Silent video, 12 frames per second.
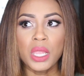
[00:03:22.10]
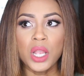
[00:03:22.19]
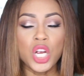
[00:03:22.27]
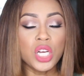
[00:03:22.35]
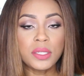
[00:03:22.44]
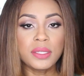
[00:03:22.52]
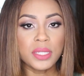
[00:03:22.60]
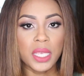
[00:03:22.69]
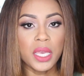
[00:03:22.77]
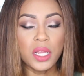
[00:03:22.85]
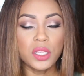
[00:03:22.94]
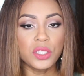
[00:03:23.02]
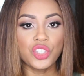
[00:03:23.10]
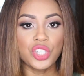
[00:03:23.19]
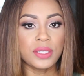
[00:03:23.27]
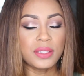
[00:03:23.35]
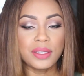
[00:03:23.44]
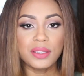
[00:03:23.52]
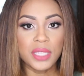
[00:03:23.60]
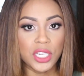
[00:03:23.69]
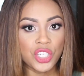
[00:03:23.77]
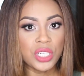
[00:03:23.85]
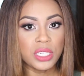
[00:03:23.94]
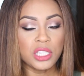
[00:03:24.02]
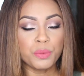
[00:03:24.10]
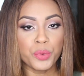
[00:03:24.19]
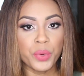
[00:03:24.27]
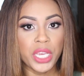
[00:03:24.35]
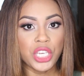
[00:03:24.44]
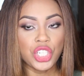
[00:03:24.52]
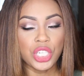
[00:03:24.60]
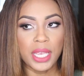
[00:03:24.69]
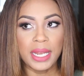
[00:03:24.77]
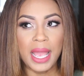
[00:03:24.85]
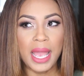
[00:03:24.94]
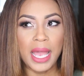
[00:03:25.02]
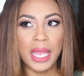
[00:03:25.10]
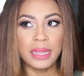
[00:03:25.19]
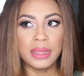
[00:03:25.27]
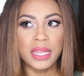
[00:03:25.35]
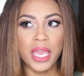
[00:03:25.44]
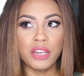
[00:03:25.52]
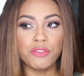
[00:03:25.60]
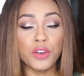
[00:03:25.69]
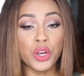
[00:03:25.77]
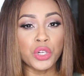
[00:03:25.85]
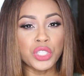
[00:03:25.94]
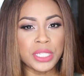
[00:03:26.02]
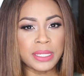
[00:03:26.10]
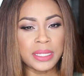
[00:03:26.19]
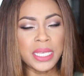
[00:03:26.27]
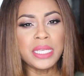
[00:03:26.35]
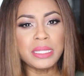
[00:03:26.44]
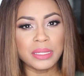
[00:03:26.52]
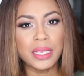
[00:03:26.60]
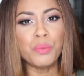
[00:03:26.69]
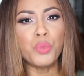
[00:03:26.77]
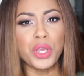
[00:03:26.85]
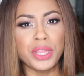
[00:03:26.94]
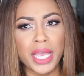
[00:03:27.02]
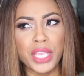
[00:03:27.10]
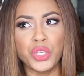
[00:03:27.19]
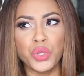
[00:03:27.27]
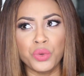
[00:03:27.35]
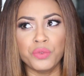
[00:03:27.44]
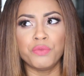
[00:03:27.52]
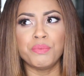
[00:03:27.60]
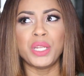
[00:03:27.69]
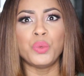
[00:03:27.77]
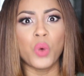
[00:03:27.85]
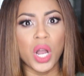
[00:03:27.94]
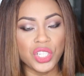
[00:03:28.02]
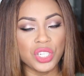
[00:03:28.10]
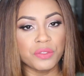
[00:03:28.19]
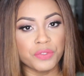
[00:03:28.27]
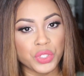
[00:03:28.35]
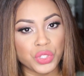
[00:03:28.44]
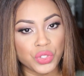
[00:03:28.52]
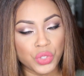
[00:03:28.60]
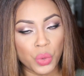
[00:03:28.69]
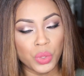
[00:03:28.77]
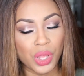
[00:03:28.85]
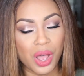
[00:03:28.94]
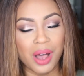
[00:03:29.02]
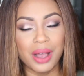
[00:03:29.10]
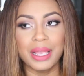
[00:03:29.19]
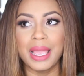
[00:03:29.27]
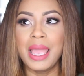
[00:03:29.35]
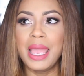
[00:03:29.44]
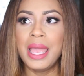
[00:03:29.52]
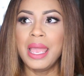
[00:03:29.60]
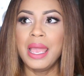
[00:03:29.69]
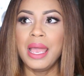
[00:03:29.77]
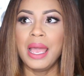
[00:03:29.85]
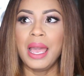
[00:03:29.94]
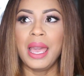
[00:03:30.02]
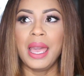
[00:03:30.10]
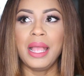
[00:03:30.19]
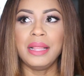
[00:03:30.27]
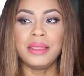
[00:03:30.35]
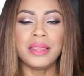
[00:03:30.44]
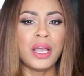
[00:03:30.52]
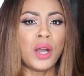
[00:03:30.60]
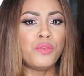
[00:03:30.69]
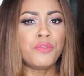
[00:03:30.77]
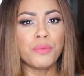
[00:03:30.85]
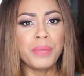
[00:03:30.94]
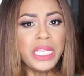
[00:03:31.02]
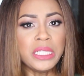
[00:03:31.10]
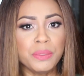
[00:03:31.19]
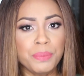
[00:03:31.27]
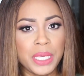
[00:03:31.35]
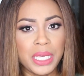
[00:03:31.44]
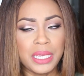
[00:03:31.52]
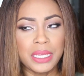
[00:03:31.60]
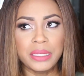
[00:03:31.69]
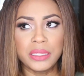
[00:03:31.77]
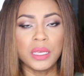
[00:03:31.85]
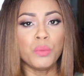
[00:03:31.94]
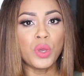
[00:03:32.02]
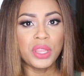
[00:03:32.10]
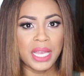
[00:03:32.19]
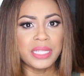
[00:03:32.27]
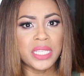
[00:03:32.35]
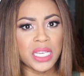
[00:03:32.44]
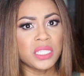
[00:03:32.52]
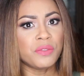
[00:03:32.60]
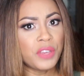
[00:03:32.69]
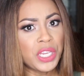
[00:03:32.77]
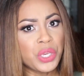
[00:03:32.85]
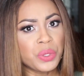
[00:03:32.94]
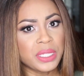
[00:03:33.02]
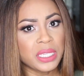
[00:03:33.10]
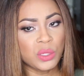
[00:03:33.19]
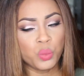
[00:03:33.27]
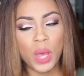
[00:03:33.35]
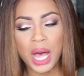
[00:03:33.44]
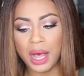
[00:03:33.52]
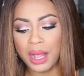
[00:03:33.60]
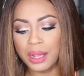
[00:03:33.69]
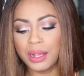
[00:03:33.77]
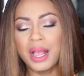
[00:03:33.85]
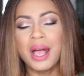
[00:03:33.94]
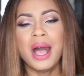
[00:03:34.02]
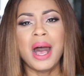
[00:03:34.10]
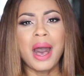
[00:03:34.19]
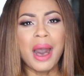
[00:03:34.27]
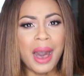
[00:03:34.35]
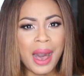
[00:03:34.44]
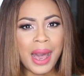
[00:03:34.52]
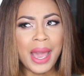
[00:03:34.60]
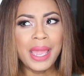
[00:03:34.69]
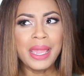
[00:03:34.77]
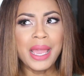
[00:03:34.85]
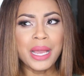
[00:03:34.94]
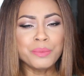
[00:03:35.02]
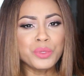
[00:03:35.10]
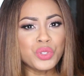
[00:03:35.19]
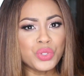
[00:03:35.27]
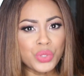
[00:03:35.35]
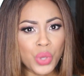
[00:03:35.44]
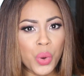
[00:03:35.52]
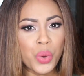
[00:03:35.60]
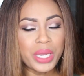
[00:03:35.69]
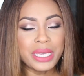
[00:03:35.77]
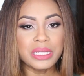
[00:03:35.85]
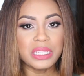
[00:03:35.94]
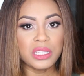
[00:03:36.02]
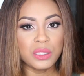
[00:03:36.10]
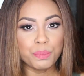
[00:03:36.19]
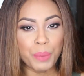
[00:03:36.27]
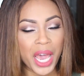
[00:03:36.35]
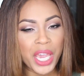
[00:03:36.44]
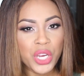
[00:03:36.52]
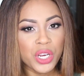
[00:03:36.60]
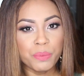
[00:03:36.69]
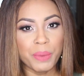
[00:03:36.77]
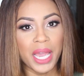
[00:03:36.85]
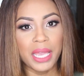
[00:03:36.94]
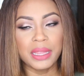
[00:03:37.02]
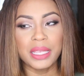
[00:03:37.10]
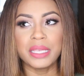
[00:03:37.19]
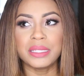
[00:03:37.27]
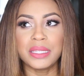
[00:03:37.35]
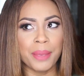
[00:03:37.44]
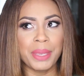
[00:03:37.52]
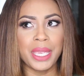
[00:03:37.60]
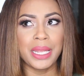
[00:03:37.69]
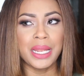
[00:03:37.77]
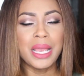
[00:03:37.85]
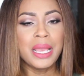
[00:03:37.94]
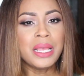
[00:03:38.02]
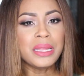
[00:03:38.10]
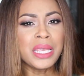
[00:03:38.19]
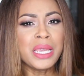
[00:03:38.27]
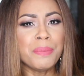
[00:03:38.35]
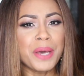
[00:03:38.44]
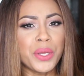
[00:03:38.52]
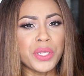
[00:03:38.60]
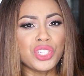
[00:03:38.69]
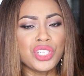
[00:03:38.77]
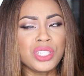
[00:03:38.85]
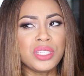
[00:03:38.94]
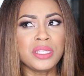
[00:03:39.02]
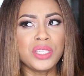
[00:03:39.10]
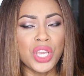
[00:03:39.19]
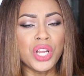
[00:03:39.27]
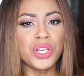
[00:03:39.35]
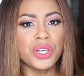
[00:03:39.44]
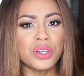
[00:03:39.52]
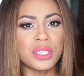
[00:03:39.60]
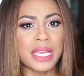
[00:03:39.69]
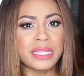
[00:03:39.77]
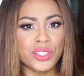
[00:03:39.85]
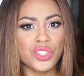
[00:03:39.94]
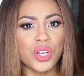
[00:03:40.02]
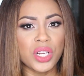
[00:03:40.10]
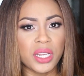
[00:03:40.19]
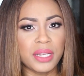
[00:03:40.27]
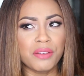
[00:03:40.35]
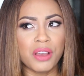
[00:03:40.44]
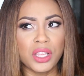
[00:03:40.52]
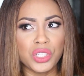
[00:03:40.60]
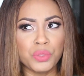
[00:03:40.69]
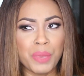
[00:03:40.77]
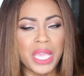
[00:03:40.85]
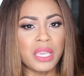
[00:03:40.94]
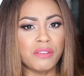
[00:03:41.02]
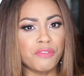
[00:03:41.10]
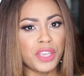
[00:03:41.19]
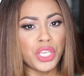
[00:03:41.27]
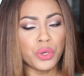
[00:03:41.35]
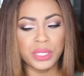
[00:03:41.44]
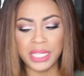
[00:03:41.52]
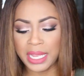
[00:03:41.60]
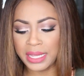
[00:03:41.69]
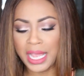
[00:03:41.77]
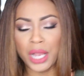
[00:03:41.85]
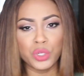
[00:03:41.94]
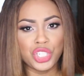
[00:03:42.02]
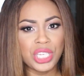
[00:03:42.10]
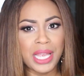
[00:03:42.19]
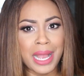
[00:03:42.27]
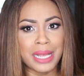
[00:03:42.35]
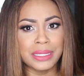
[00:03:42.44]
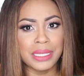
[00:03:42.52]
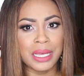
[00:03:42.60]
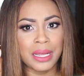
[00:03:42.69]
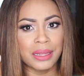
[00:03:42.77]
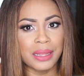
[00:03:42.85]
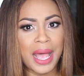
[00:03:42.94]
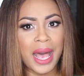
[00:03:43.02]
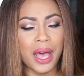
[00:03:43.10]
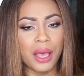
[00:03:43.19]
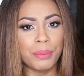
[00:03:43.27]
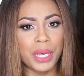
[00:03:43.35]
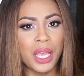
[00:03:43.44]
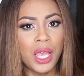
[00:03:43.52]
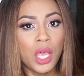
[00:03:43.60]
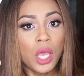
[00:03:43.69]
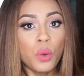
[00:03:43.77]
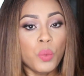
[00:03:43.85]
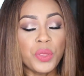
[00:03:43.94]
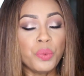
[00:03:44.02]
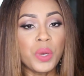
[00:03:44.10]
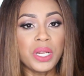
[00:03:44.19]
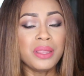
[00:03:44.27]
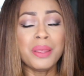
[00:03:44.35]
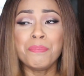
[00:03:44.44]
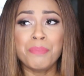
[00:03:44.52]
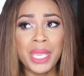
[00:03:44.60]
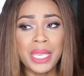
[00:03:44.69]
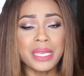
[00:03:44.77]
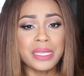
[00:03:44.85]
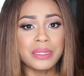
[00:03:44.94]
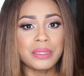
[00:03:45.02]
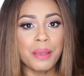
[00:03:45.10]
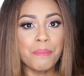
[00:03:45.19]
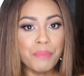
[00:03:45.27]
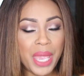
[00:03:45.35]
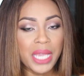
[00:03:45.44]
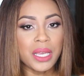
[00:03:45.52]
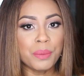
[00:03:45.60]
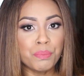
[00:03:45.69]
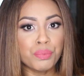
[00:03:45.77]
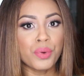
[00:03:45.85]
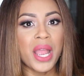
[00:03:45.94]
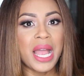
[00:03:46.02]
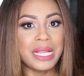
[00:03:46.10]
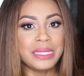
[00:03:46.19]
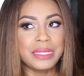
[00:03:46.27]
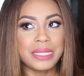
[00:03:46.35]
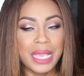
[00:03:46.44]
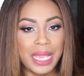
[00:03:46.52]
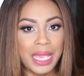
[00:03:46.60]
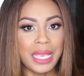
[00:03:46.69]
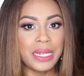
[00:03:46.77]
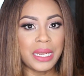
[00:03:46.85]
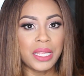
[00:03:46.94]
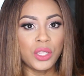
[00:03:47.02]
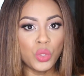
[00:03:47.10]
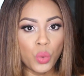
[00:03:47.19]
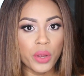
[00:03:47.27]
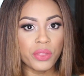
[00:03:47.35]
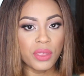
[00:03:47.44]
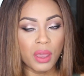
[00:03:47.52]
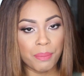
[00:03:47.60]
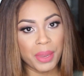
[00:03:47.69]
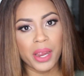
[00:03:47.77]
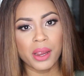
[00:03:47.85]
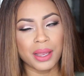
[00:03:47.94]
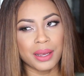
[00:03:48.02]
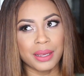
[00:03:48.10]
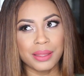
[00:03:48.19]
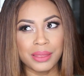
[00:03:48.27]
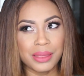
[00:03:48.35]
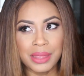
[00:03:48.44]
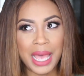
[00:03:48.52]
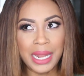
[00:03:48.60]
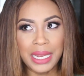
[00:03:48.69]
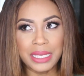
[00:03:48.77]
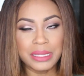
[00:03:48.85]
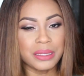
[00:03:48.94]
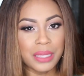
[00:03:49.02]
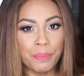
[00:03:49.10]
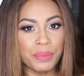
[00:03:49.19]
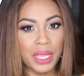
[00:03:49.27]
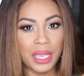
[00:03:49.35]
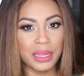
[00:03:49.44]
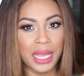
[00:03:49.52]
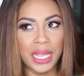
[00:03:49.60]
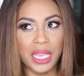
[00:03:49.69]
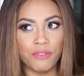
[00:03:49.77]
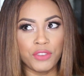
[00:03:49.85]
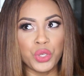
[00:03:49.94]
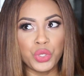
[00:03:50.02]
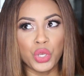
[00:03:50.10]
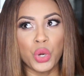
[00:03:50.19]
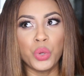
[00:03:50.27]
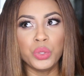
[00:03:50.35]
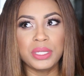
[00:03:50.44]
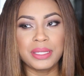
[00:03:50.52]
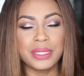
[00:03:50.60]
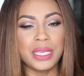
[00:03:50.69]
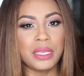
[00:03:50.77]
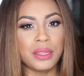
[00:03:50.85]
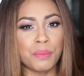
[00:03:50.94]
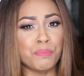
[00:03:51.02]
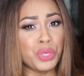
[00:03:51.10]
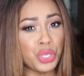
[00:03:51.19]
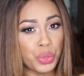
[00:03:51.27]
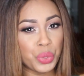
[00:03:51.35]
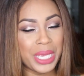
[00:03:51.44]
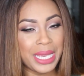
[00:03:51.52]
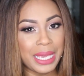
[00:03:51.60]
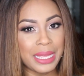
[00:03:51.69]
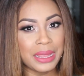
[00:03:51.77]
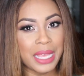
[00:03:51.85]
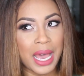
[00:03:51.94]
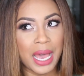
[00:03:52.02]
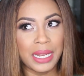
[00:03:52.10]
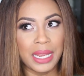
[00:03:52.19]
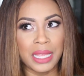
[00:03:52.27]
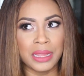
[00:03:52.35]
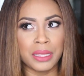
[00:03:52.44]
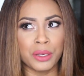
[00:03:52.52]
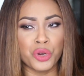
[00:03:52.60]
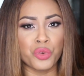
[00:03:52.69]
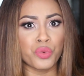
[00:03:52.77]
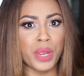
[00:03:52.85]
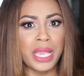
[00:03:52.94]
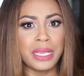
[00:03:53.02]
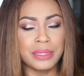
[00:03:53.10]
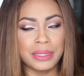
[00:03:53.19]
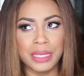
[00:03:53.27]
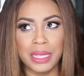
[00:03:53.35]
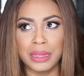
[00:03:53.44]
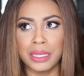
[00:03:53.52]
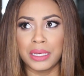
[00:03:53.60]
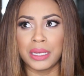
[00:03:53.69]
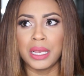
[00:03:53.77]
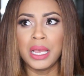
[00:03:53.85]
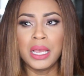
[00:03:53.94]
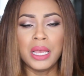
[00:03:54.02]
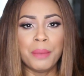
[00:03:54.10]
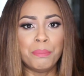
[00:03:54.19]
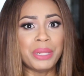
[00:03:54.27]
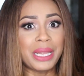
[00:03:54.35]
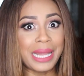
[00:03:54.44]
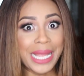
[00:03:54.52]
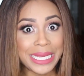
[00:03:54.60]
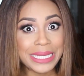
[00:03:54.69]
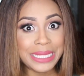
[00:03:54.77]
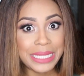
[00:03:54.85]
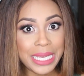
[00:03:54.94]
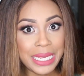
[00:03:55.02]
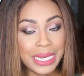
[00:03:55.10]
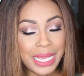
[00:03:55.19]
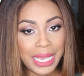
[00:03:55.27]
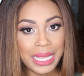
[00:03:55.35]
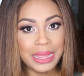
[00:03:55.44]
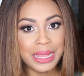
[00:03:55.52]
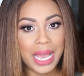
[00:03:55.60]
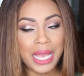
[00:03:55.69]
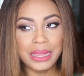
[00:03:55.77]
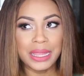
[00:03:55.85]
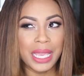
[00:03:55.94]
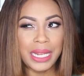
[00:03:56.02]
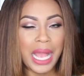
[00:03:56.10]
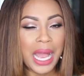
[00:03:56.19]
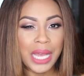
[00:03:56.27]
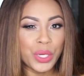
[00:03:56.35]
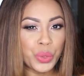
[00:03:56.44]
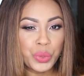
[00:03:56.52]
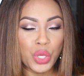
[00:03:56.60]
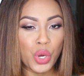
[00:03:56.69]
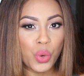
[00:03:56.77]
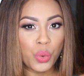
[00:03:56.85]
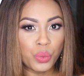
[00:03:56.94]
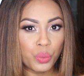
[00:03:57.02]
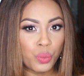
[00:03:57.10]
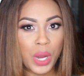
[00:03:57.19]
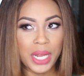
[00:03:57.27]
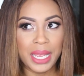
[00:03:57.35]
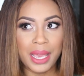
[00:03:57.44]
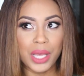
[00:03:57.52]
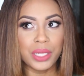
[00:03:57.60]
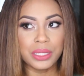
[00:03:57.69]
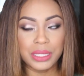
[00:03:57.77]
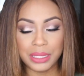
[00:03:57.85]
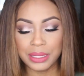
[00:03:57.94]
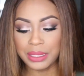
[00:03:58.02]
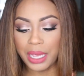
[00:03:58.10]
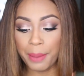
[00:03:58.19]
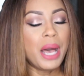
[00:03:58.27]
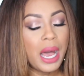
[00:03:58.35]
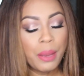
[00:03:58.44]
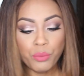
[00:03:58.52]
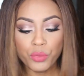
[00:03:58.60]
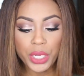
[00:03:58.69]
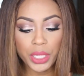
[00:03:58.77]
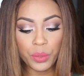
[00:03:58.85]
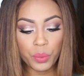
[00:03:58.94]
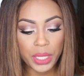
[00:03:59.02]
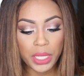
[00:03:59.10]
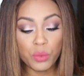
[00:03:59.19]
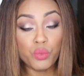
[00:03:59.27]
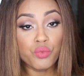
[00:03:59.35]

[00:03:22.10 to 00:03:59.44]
her skills just is such an inspiration. And then for to see someone that you've been watching for so long, and now for me to be someone that does videos as well, I am so inspired by this. I mean, think about it. She's this young girl that started making videos, and now she has a collab with one of the biggest makeup brands in North America. That is something that if you don't see the beauty in that and the grace and the blessing in that, then I don't know what else to say. I'm really, really,